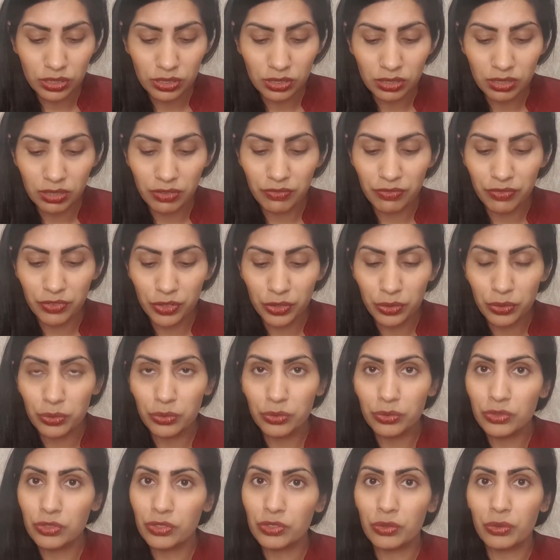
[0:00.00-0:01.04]

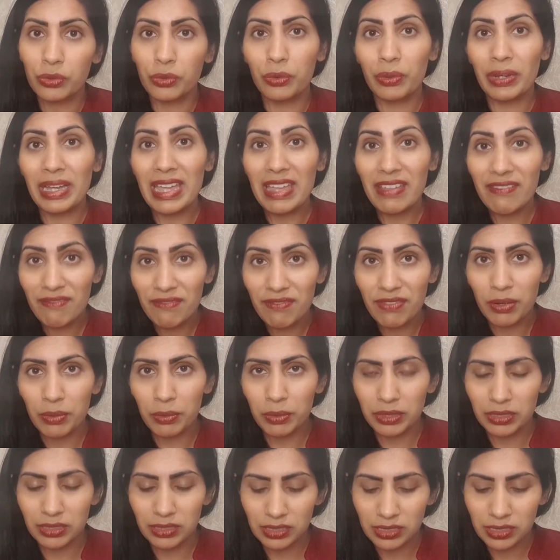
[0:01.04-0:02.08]
confuse, or
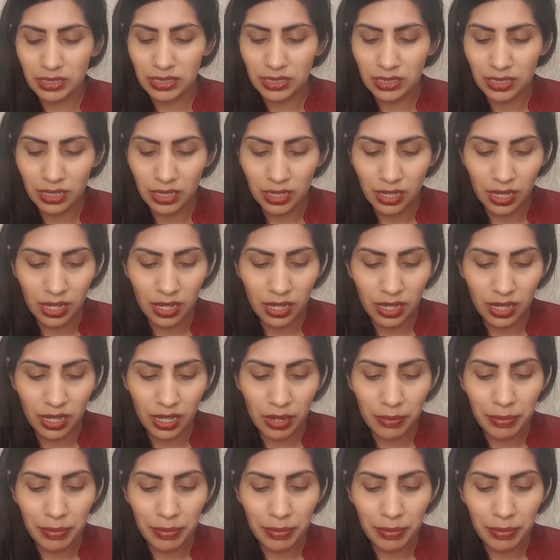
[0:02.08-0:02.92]
influence a